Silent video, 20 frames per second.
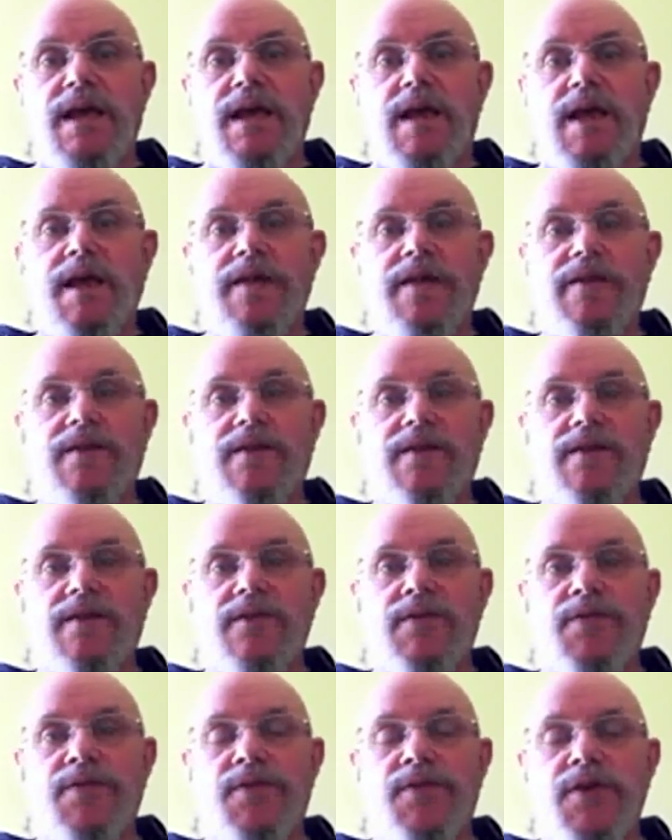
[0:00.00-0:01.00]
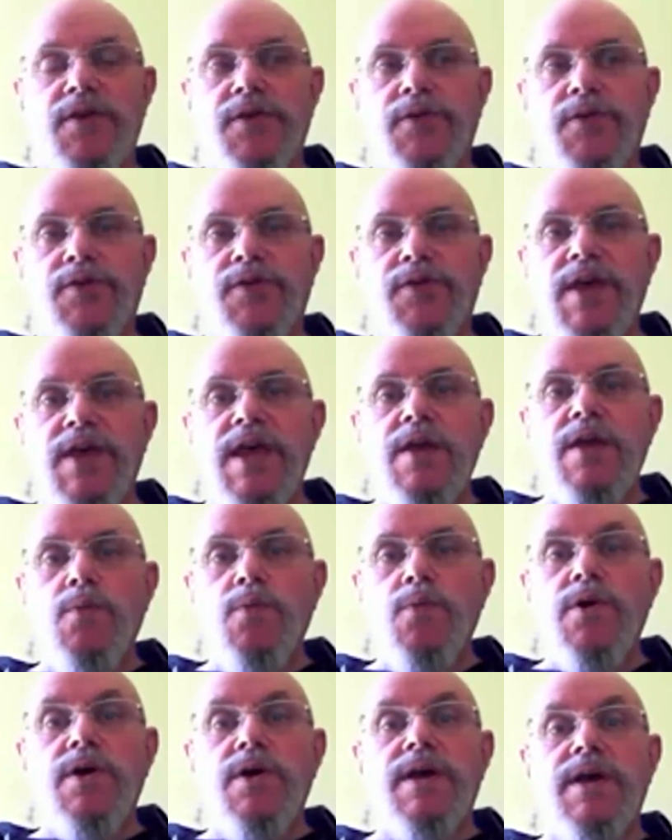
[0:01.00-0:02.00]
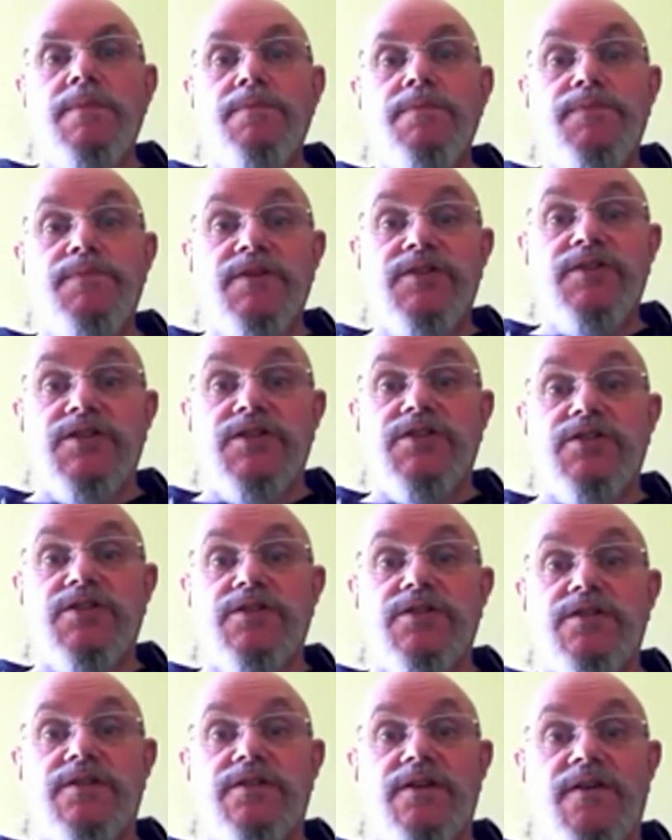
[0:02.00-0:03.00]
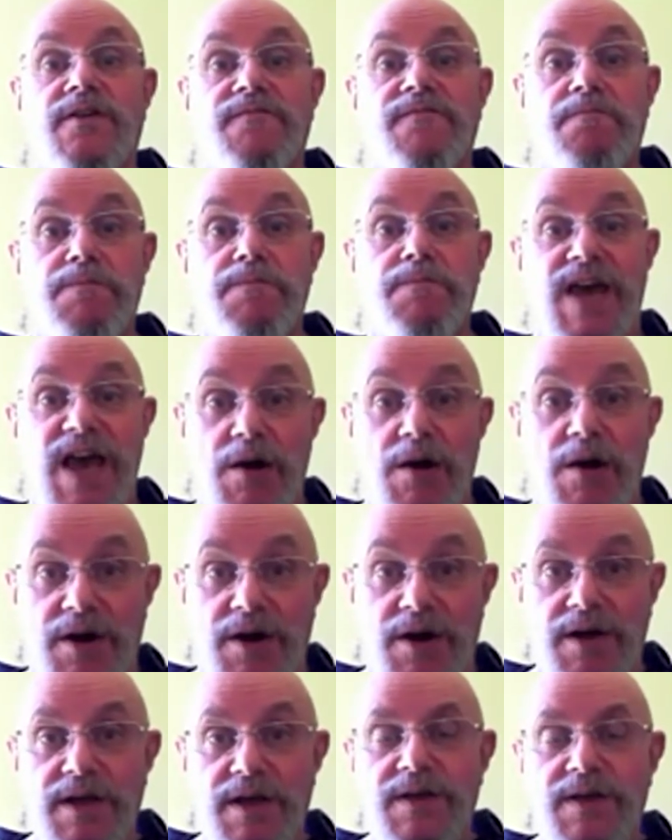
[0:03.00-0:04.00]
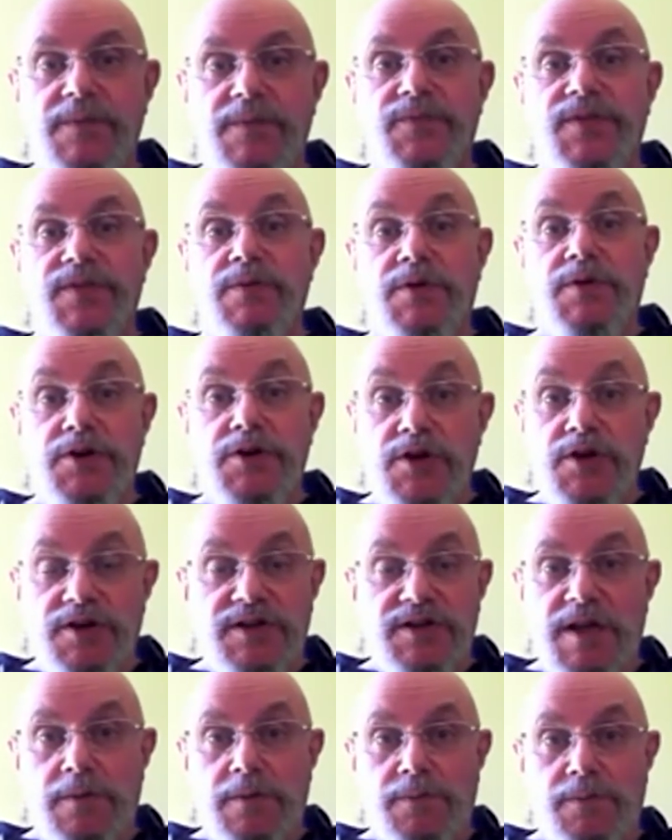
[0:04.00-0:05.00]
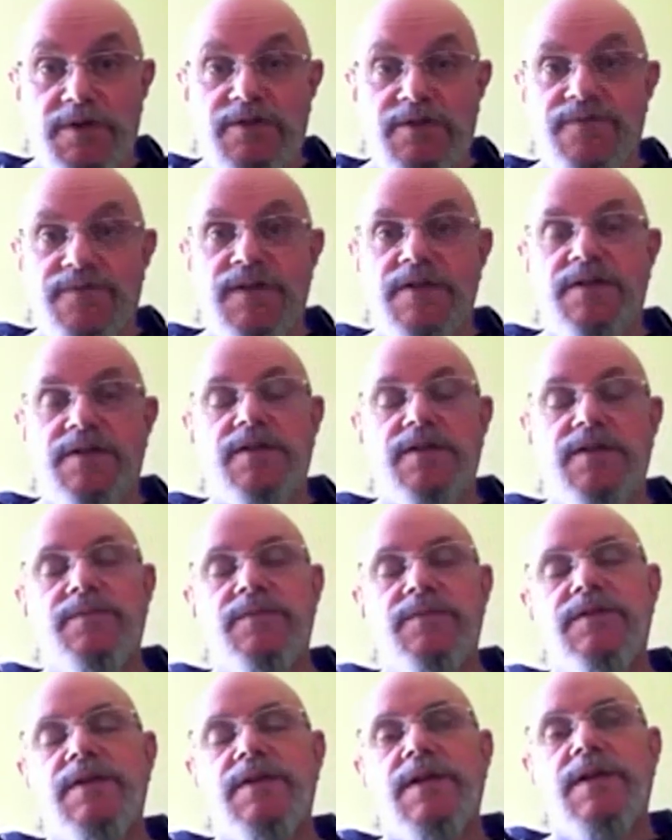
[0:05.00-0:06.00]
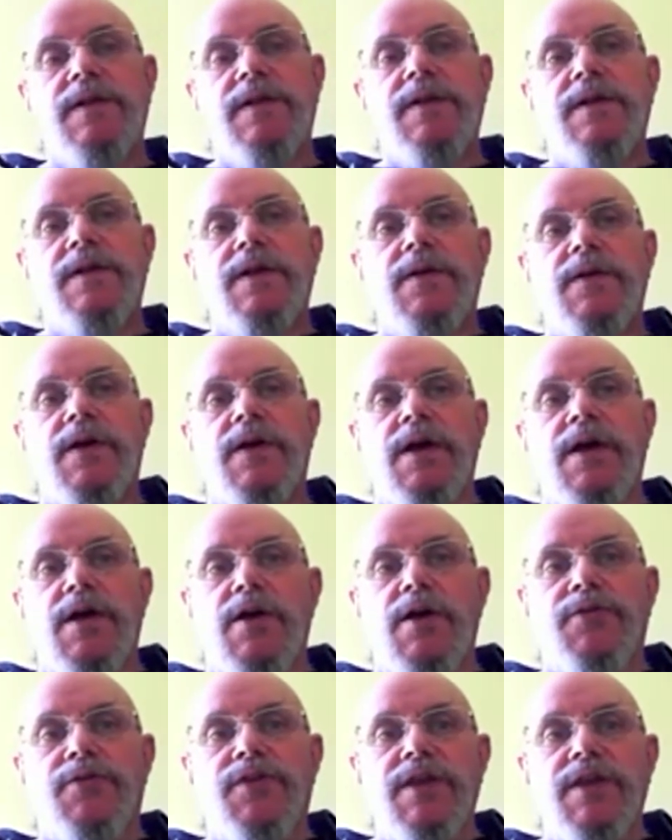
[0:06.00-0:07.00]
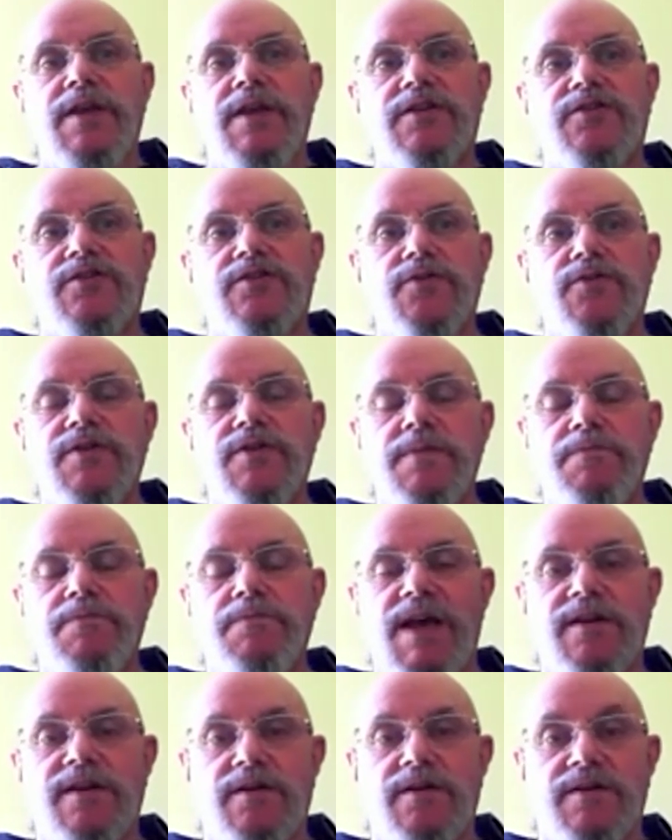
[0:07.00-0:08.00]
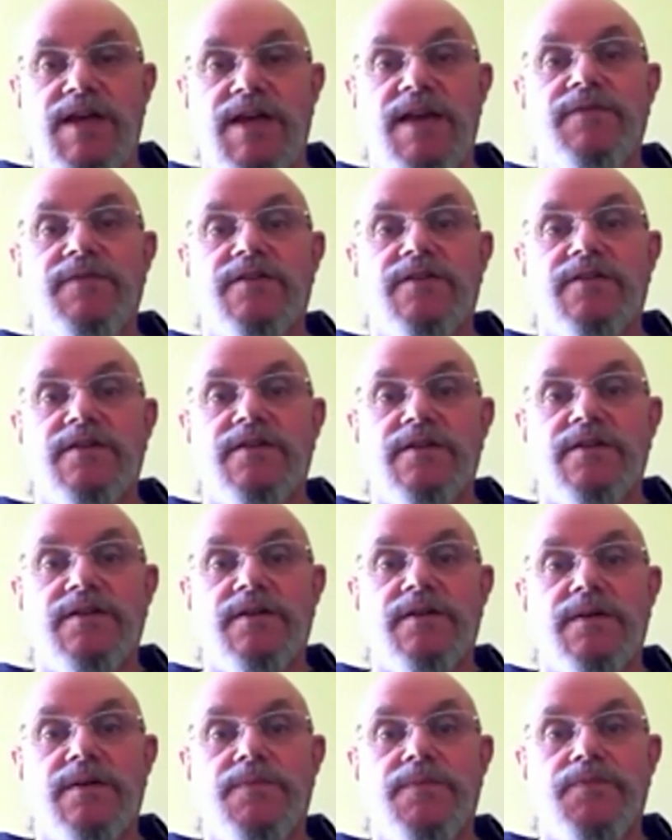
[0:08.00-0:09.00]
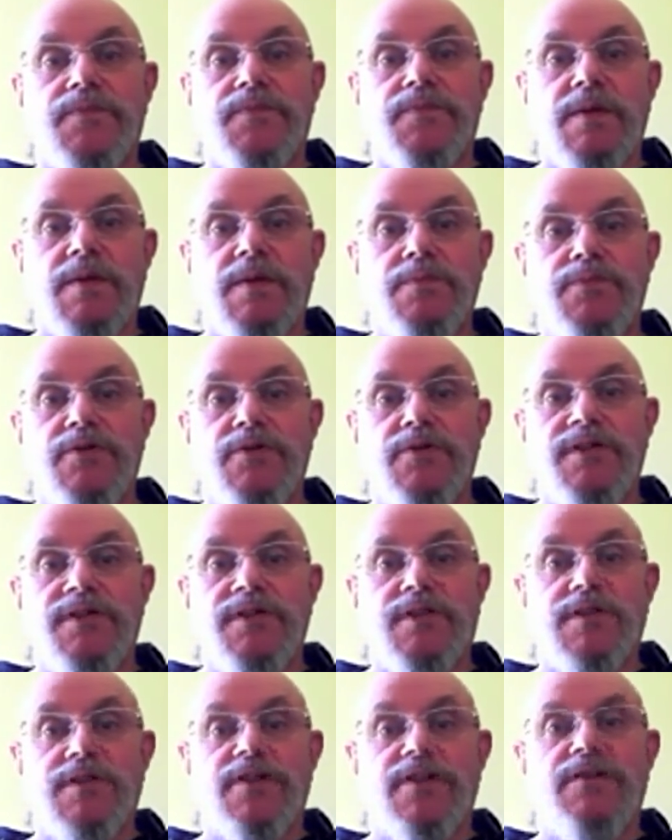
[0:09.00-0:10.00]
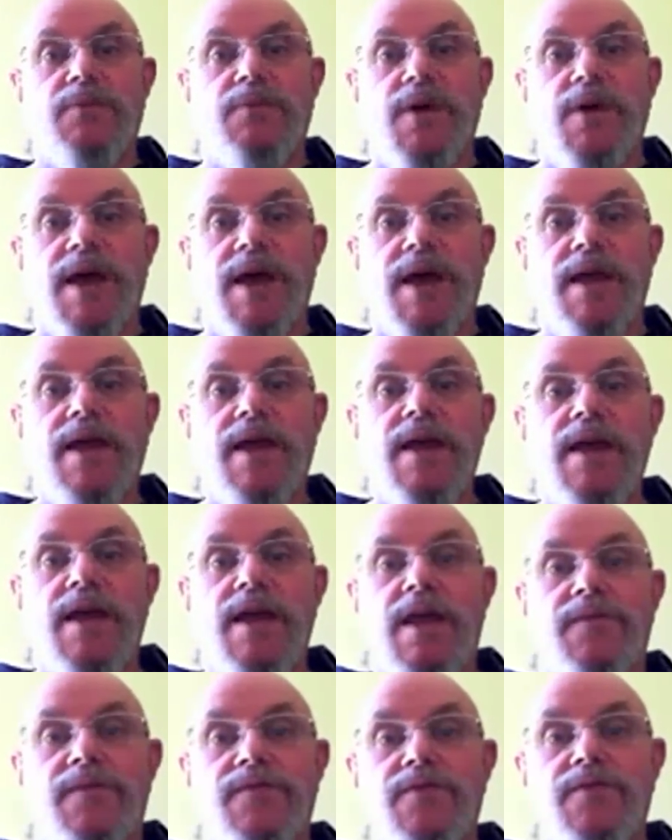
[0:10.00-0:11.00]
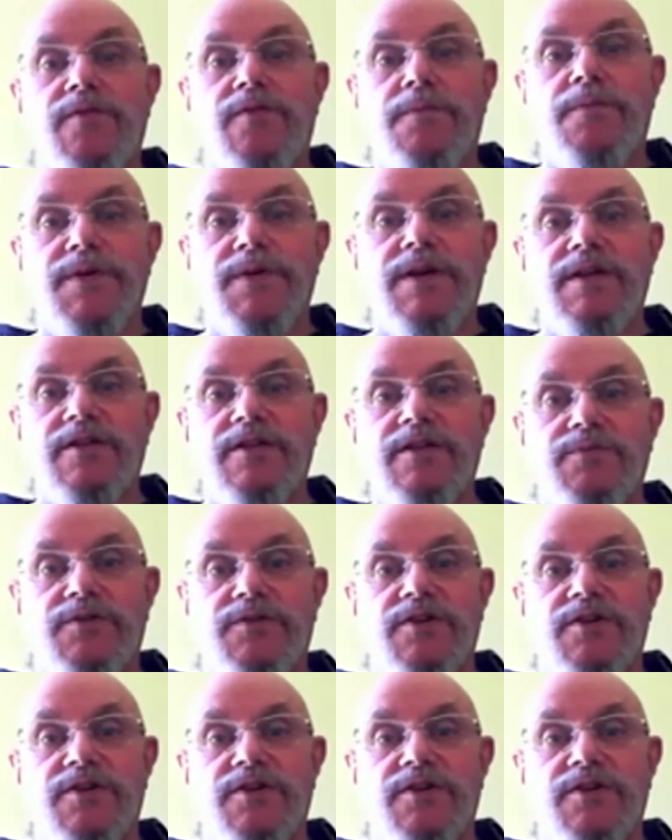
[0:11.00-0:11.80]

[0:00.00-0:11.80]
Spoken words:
is that they were in positions of power. They were not helpless victims. The historian Basil Davidson put it this way: if Europeans were